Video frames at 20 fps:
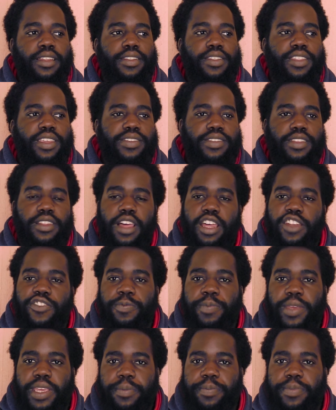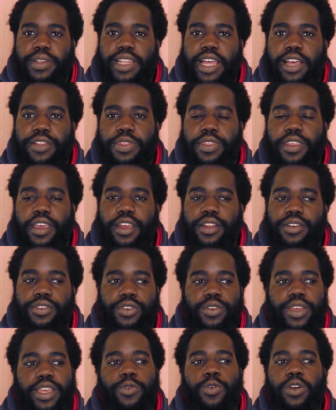there's a lot of people out there
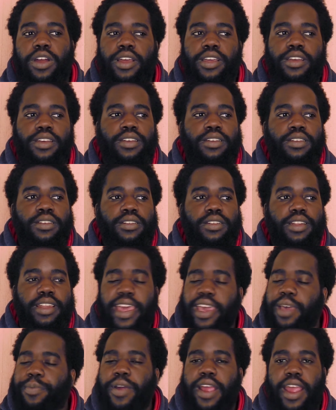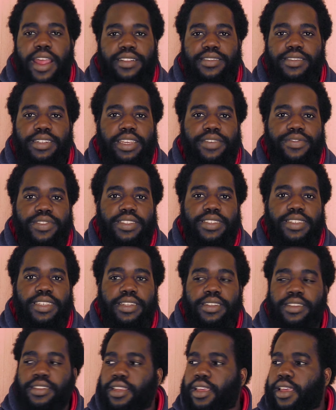doing work like Bryan
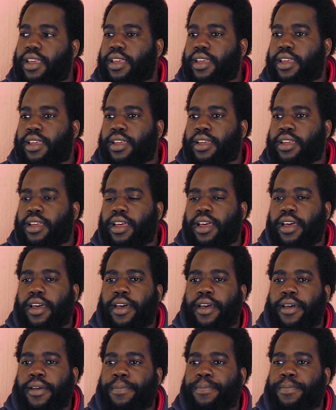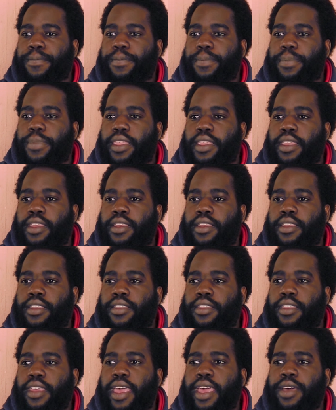Stevenson.
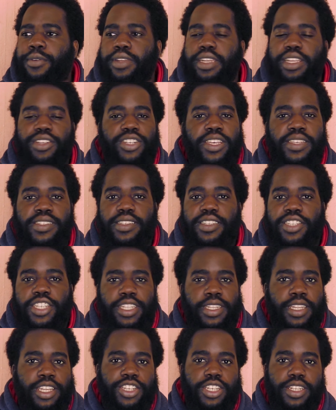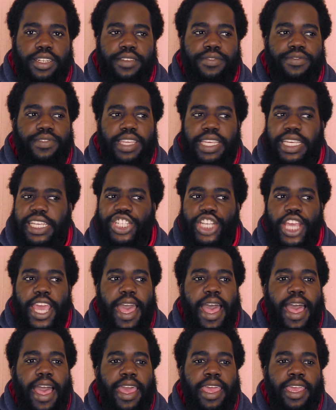The Equity Justice Initiative, the
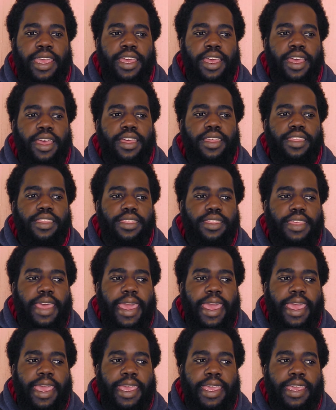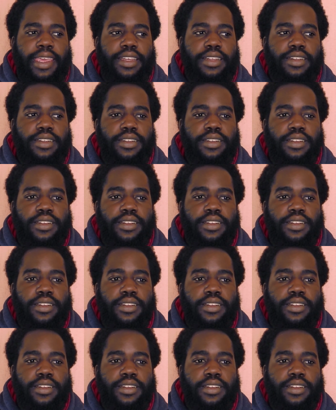EJI, they